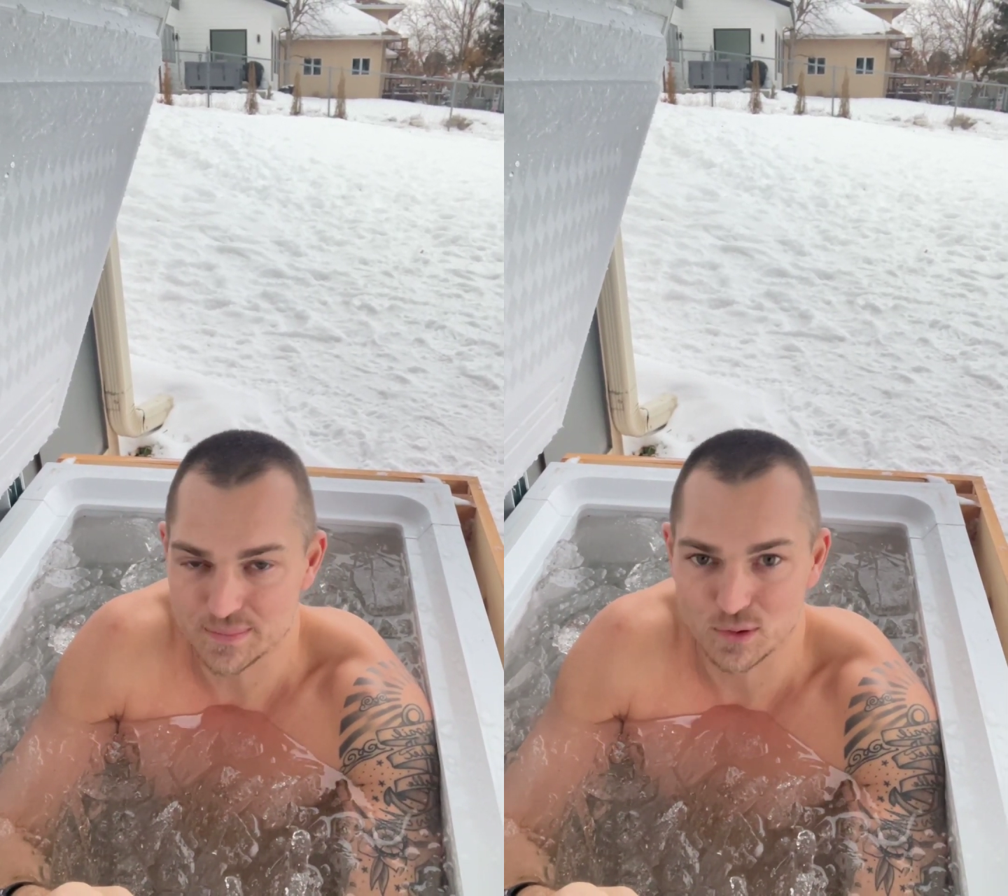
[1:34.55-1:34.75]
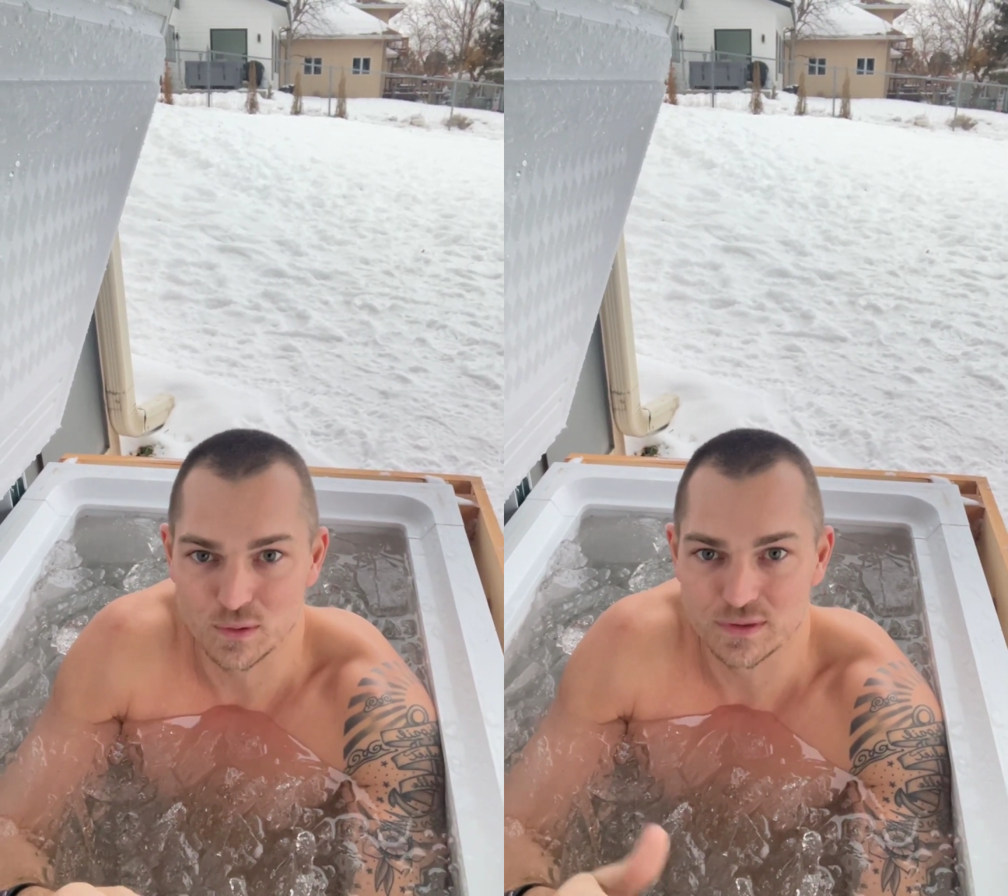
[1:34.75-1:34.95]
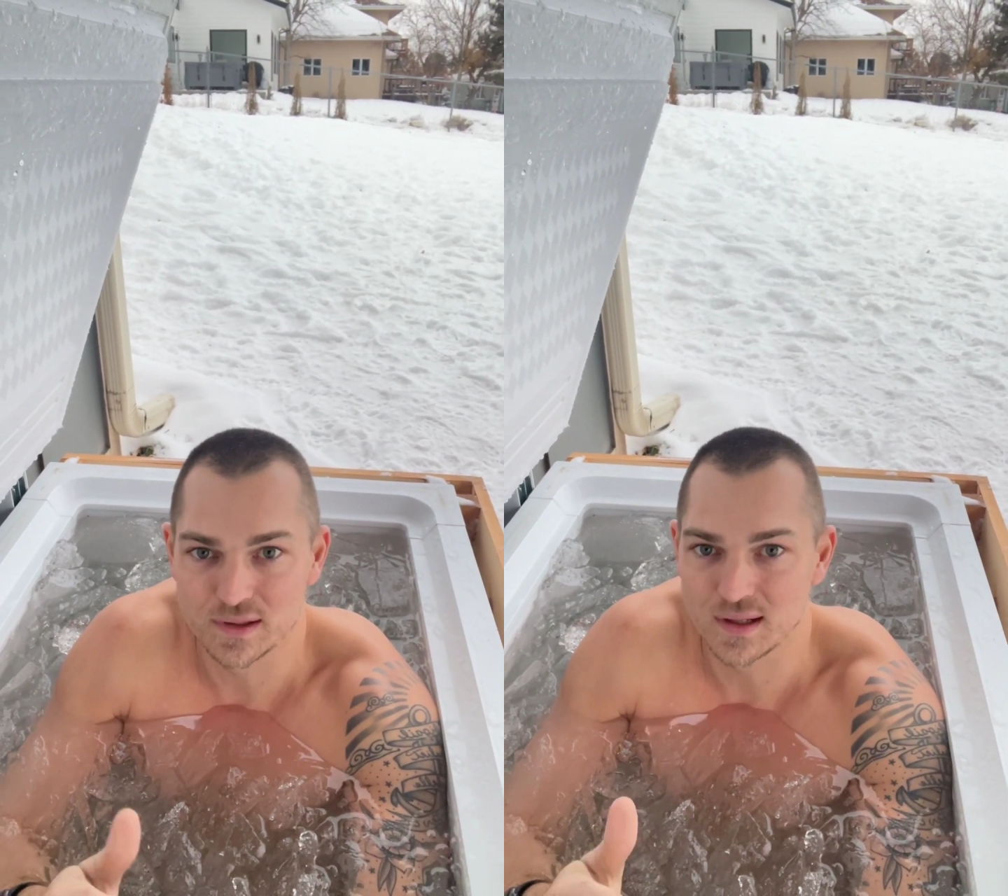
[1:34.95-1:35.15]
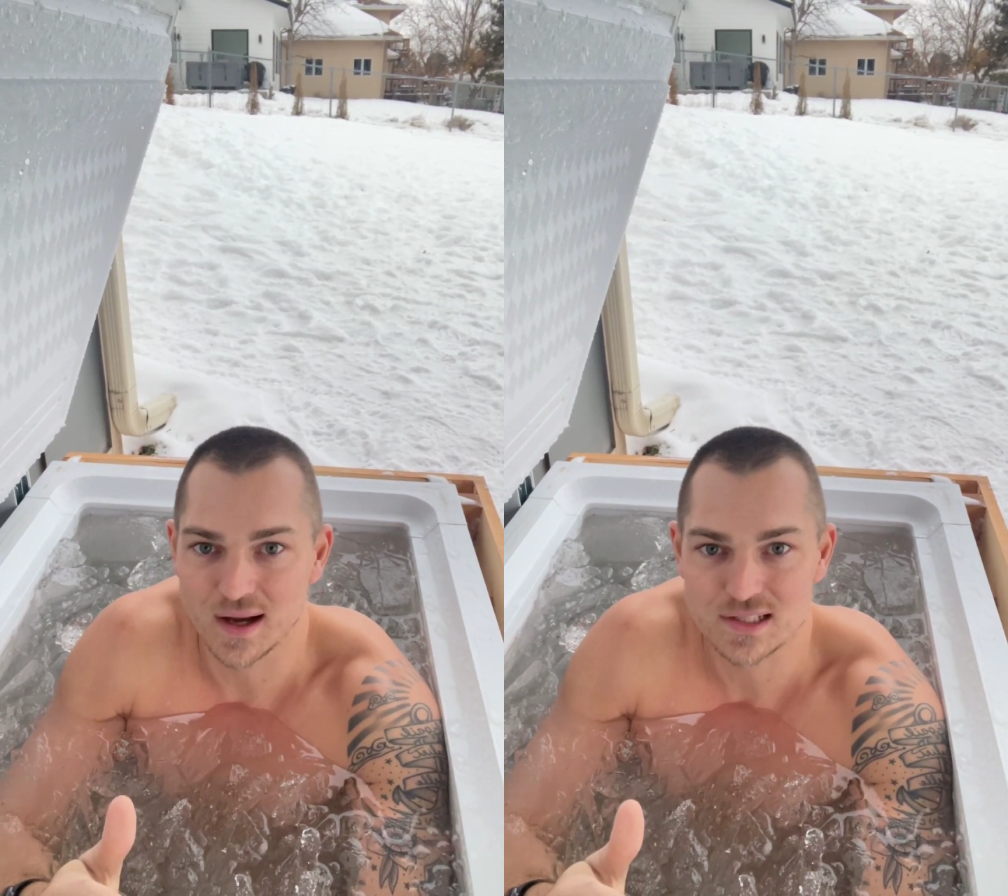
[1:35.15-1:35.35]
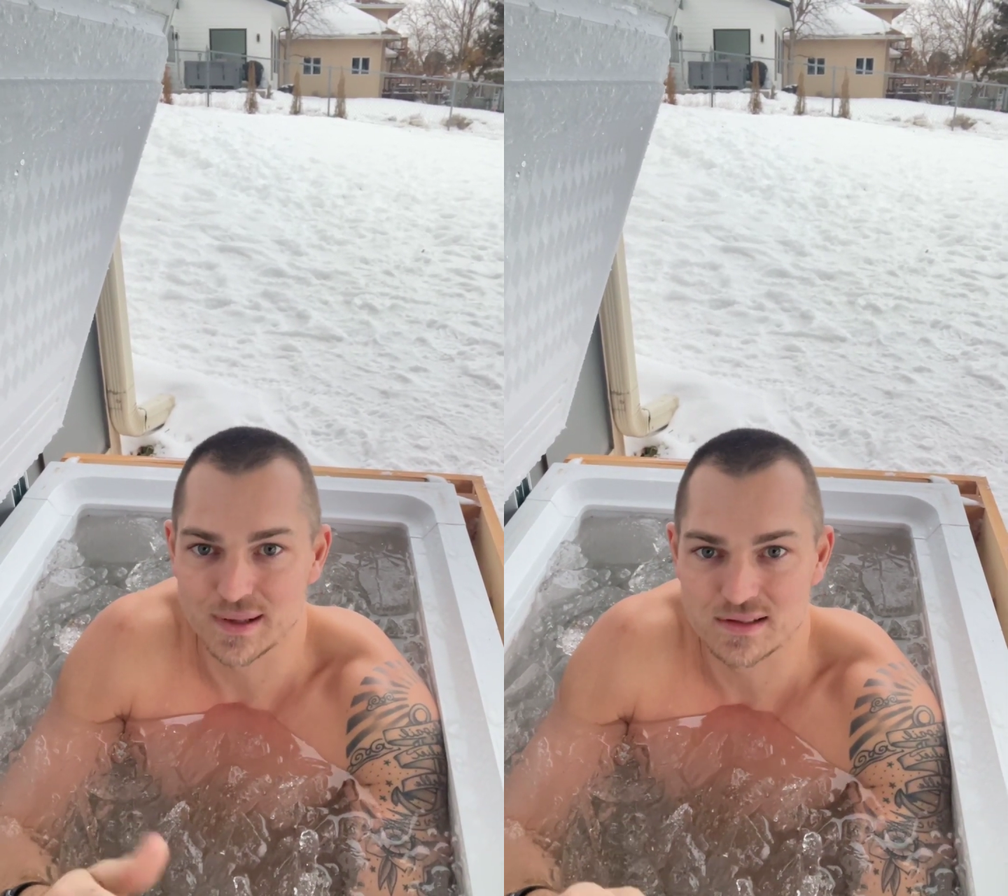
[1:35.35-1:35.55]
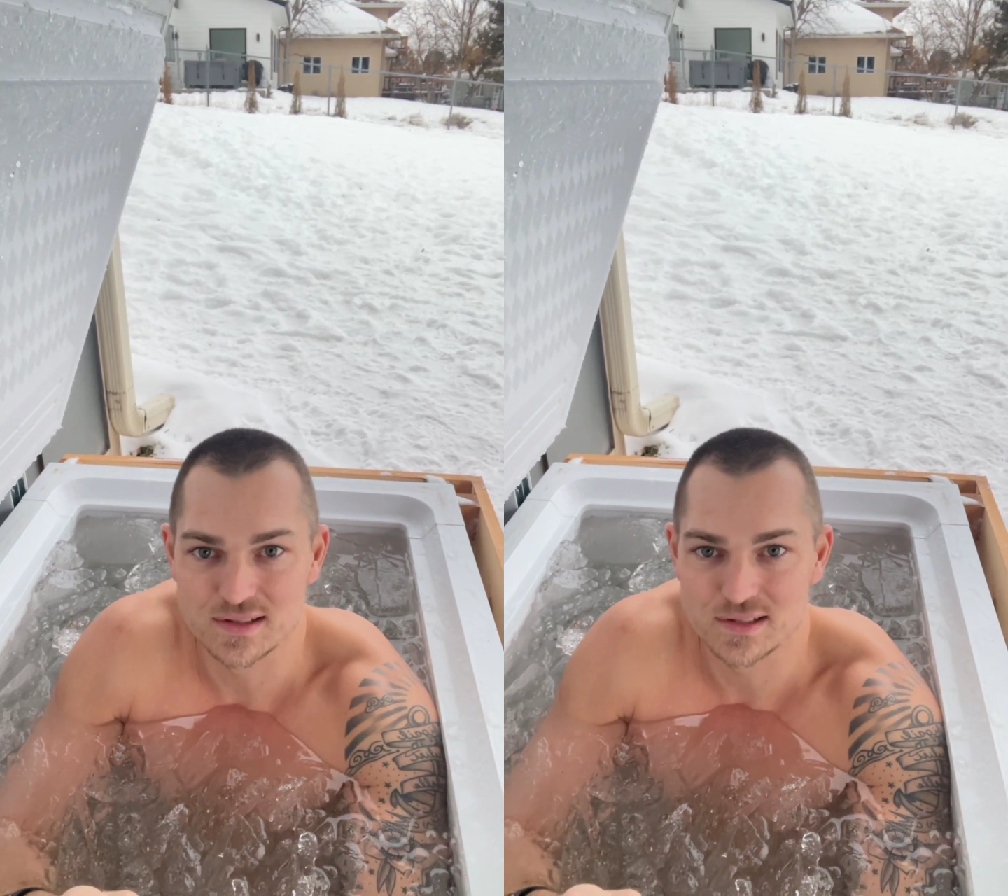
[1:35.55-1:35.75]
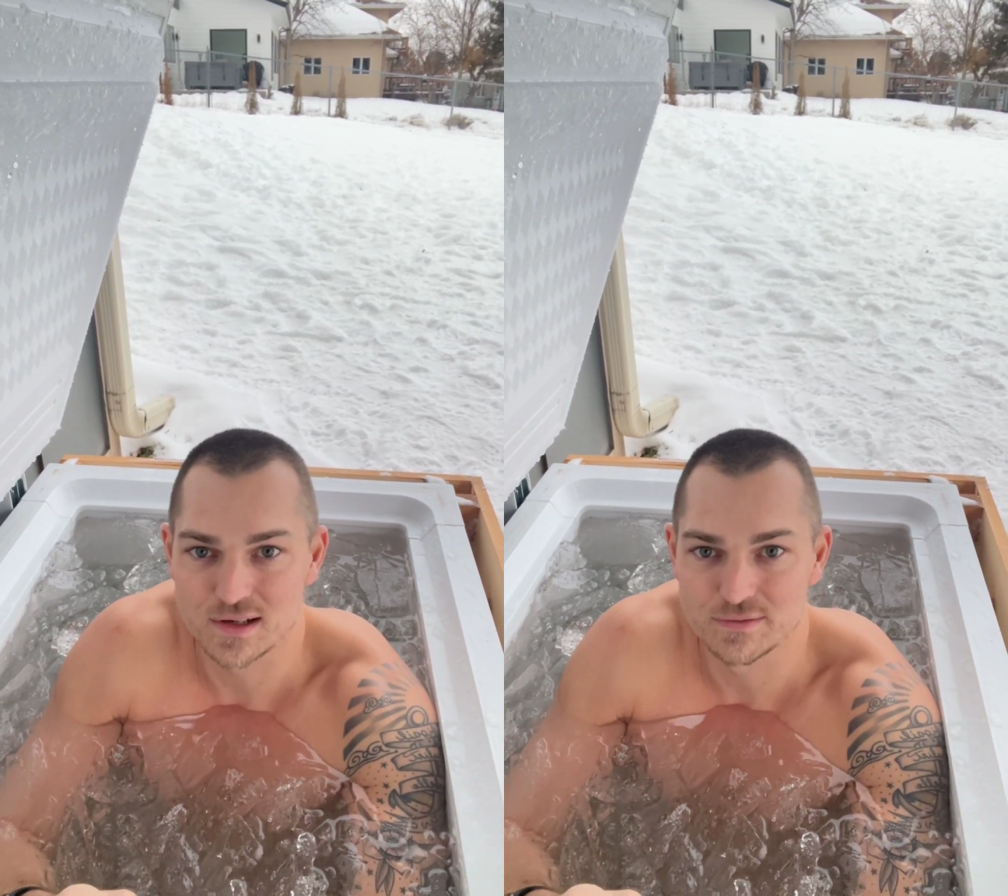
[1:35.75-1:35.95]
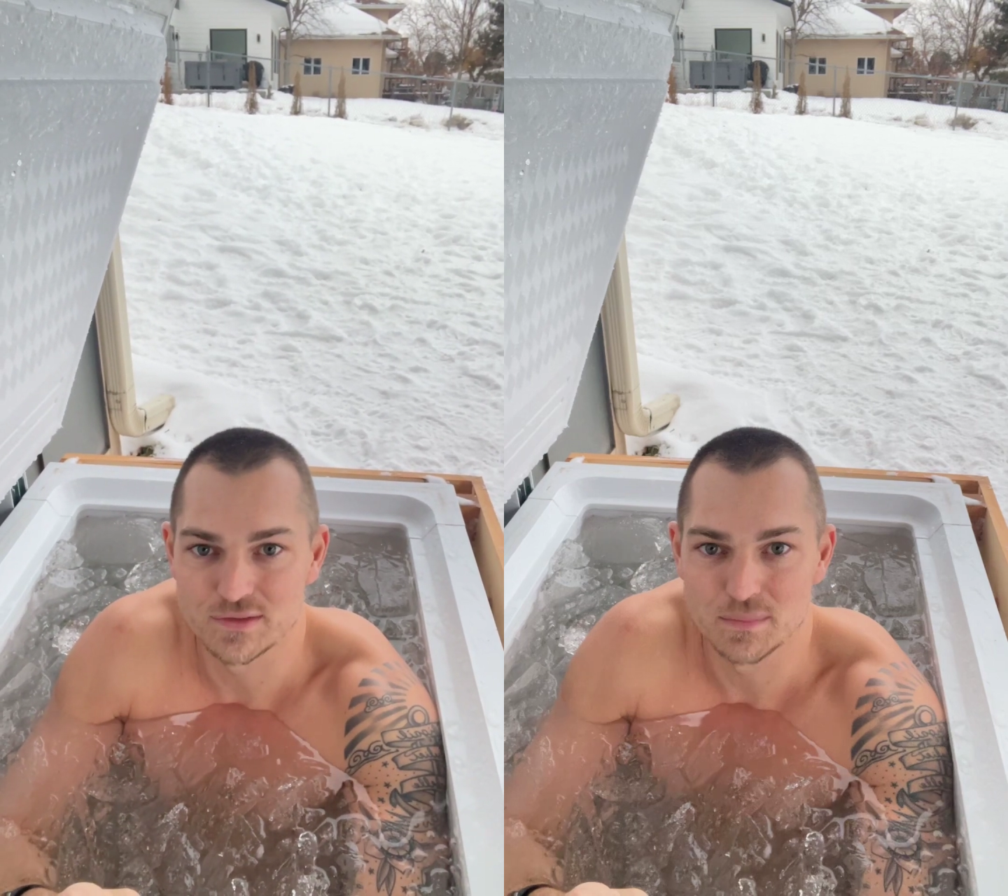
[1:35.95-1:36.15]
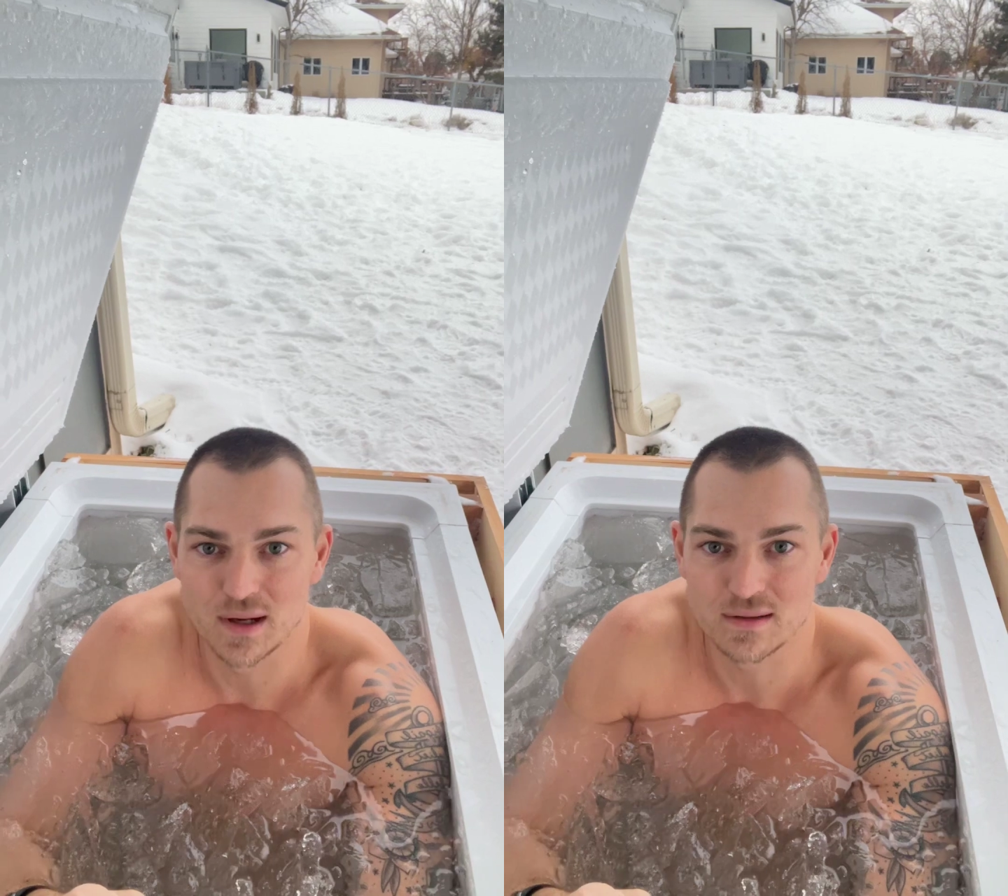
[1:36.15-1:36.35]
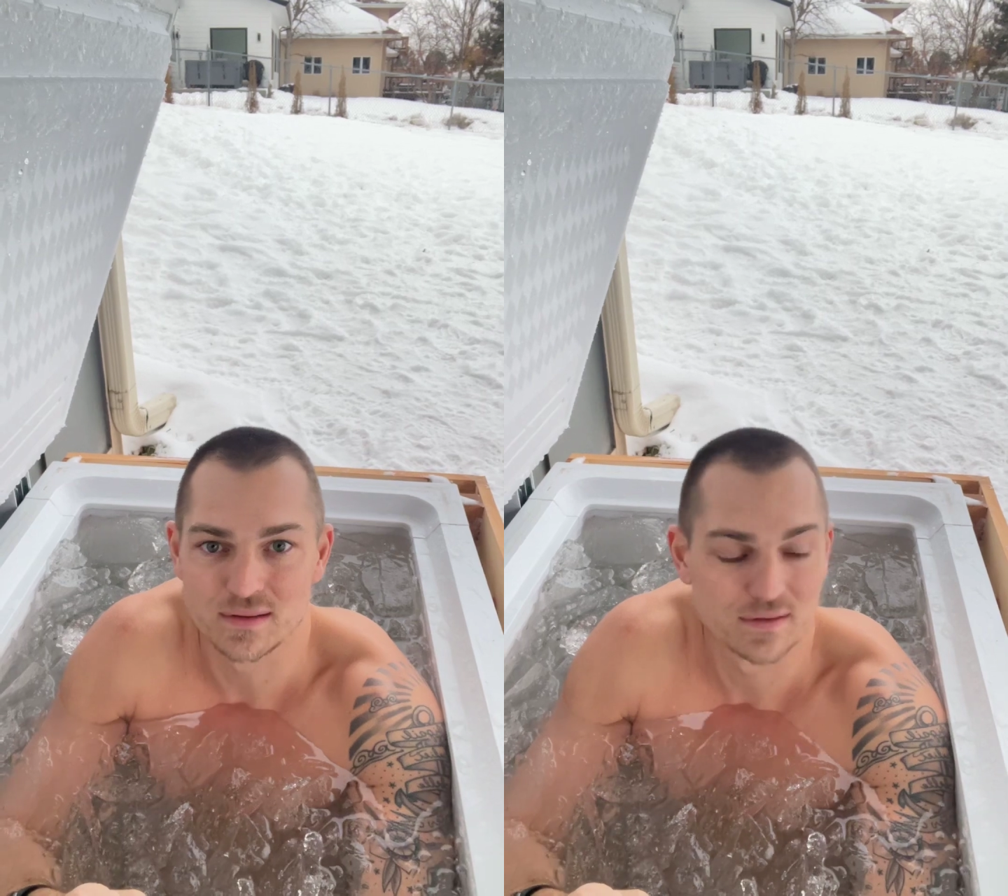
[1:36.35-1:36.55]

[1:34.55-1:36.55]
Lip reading: The whole thing costs about $650.